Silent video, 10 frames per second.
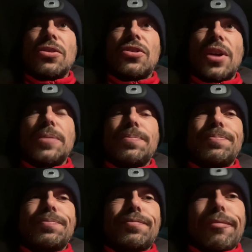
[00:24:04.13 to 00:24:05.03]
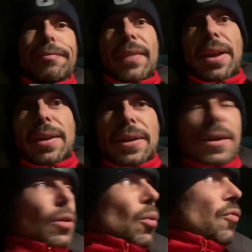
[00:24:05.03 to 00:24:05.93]
So
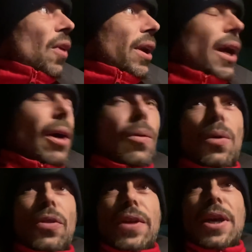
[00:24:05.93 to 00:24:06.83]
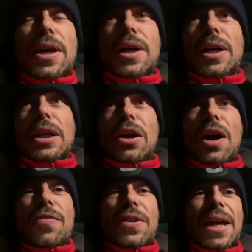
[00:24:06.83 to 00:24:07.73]
we'll find out what the uh, lie
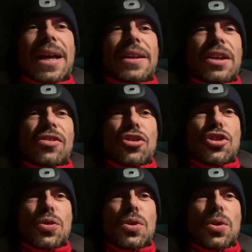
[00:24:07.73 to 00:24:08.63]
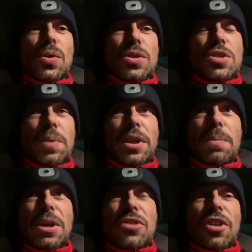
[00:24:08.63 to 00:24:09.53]
of the land is in due course. But in the
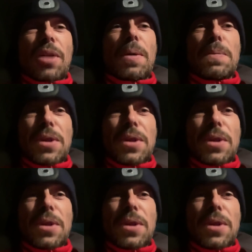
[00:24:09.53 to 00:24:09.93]
meantime, hope you